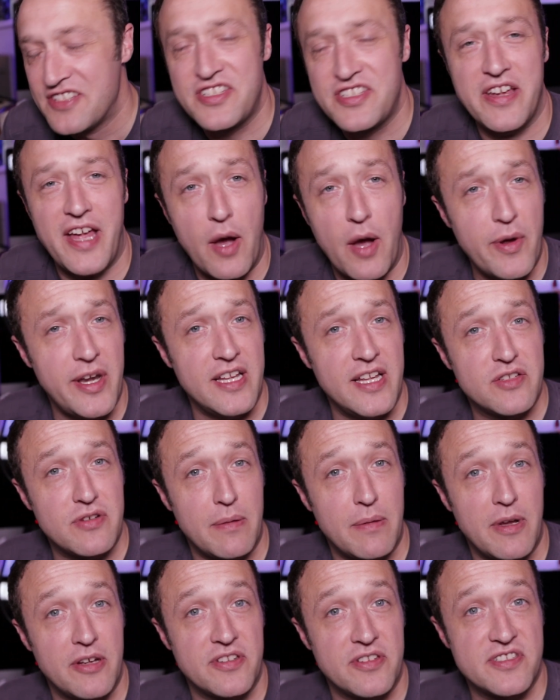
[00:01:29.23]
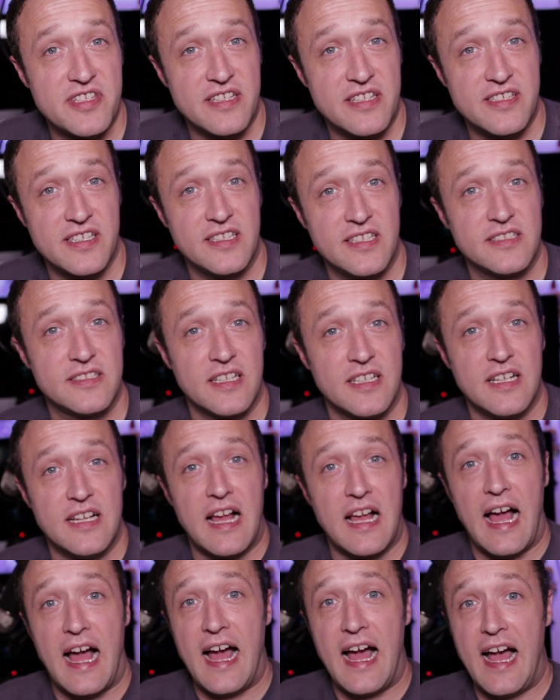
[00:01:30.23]
so yeah, I went in to upload the settings
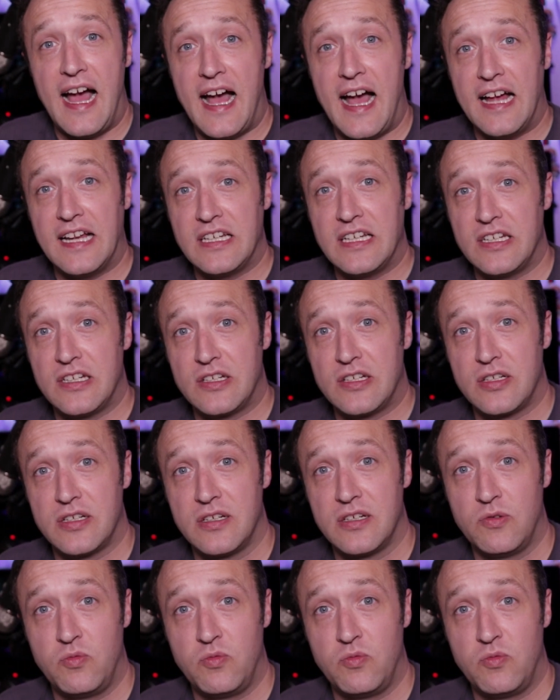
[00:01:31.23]
and